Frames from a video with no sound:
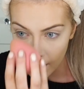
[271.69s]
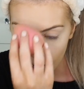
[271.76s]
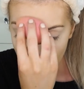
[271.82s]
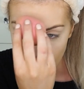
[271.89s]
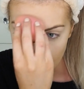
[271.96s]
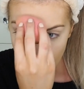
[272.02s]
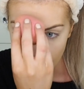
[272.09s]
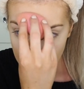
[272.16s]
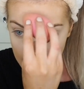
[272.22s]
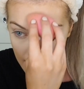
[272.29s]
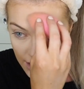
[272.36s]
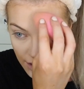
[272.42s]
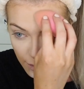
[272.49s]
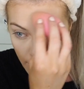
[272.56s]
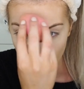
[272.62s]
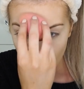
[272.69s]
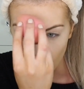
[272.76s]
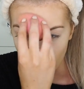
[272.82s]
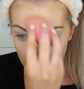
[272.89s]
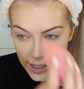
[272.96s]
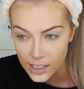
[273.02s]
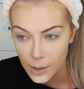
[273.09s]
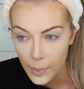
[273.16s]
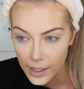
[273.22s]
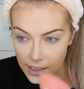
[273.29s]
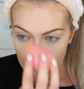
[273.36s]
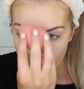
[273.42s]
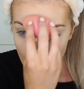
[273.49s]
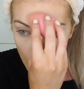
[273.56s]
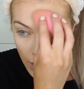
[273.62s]
and in the centre of my forehead, so
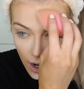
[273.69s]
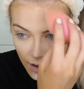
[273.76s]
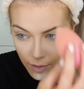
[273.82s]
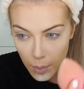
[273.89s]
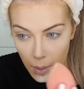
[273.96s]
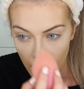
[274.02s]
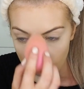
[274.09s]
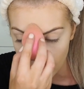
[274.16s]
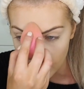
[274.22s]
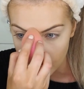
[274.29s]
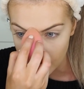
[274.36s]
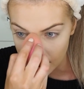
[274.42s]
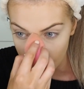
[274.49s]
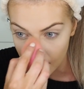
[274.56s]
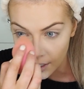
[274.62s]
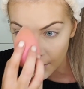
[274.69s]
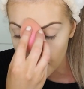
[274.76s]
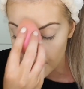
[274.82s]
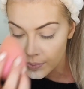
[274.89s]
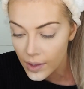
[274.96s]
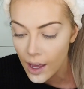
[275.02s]
basically where I've applied the concealer.